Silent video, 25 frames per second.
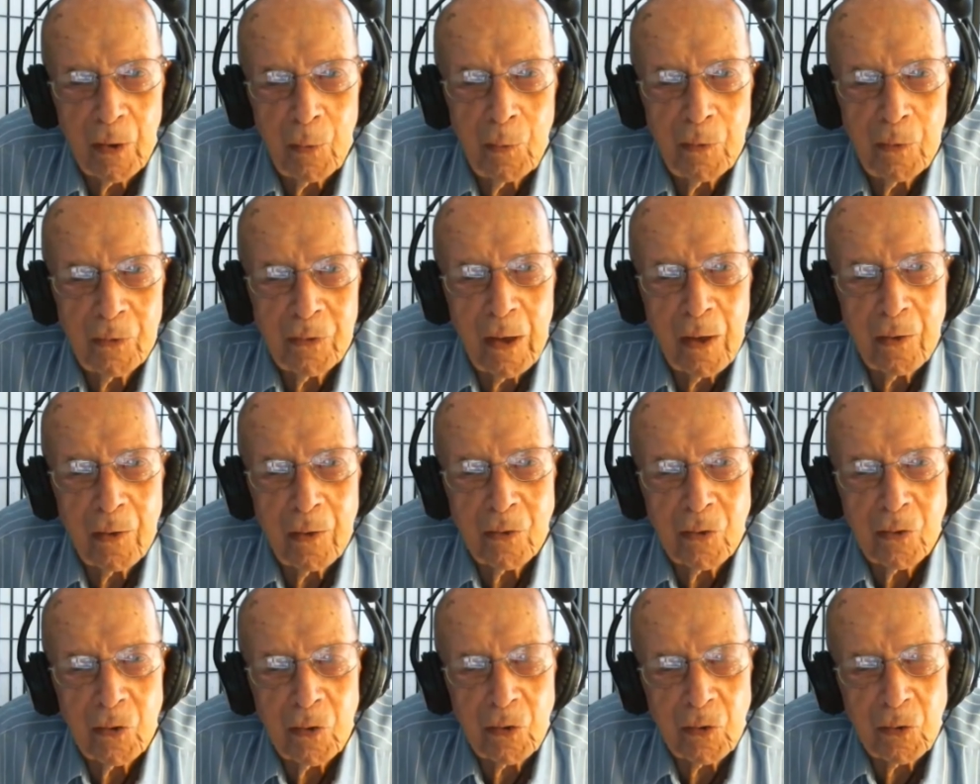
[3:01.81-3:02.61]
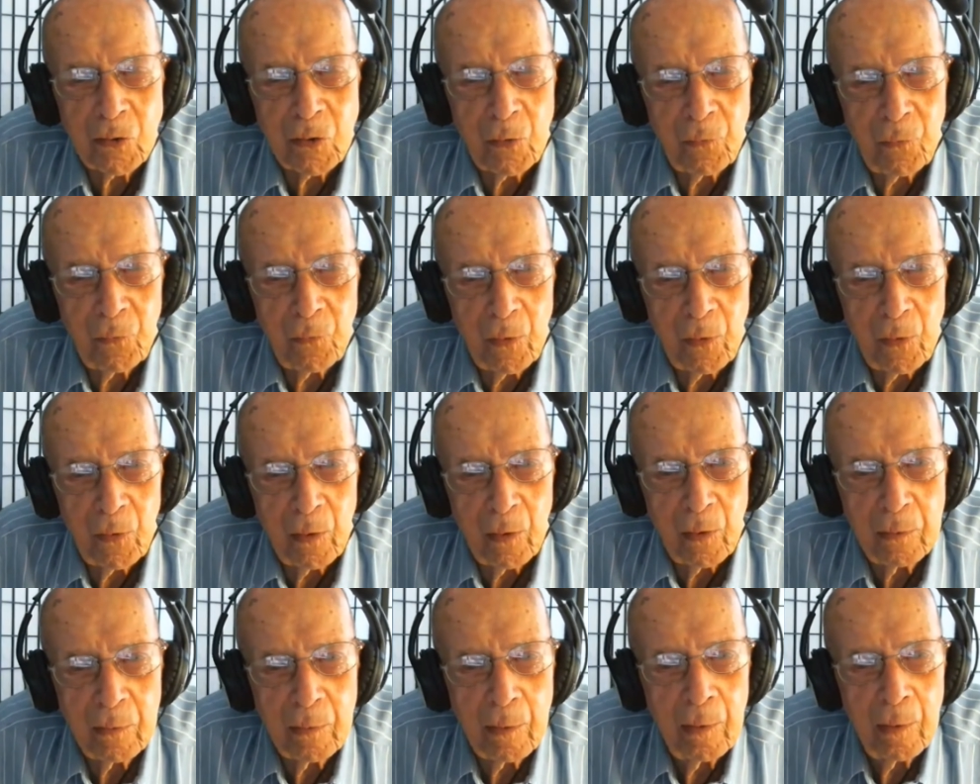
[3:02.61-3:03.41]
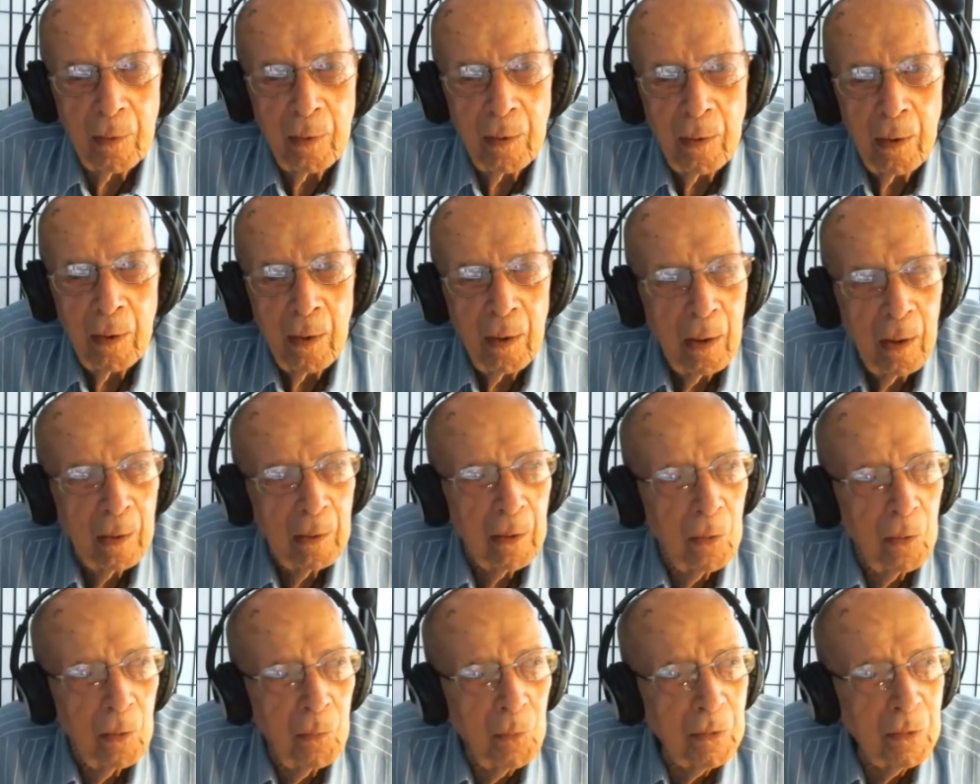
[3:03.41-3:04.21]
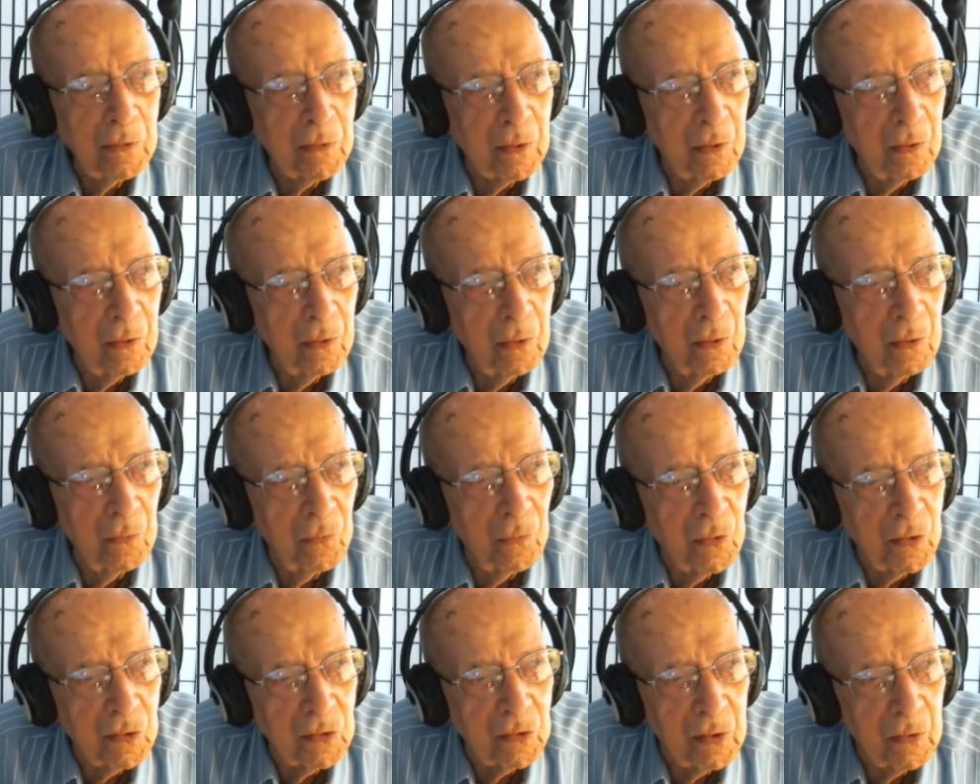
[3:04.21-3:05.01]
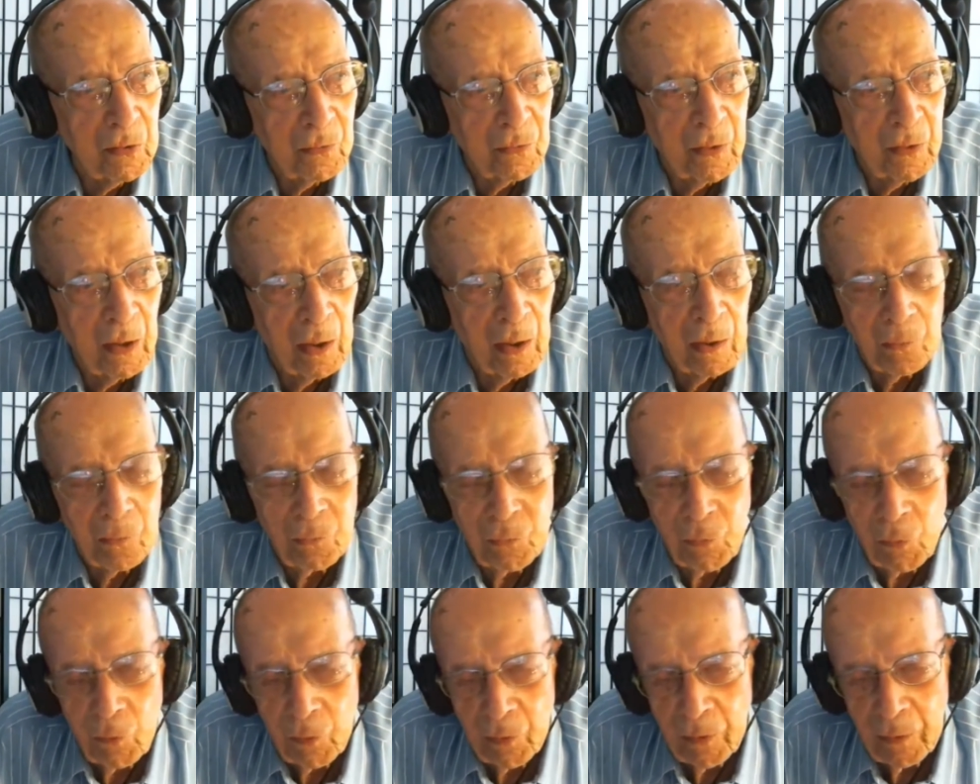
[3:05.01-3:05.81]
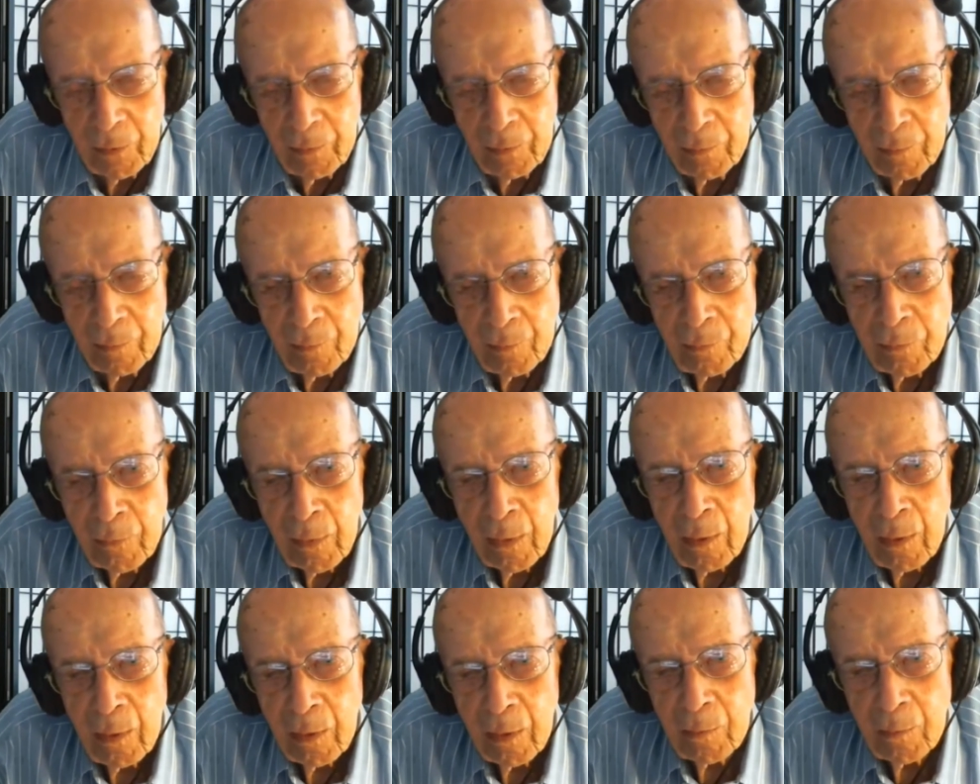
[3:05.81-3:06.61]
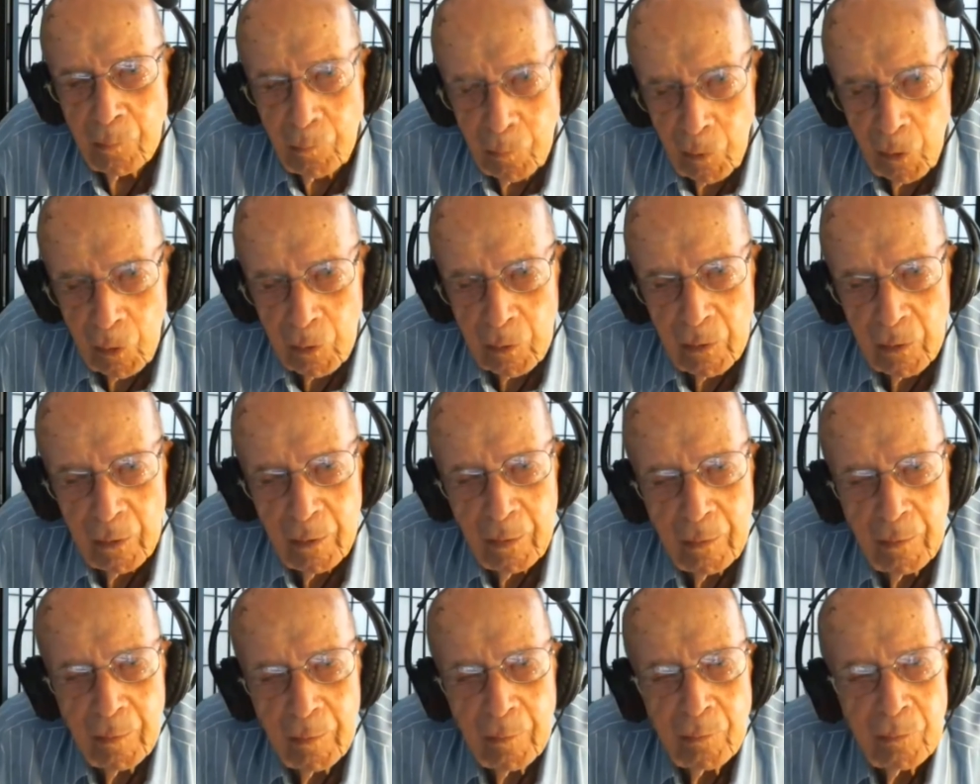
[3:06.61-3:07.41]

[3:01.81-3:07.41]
I was out as a civilian, and I went to the University of California in Berkeley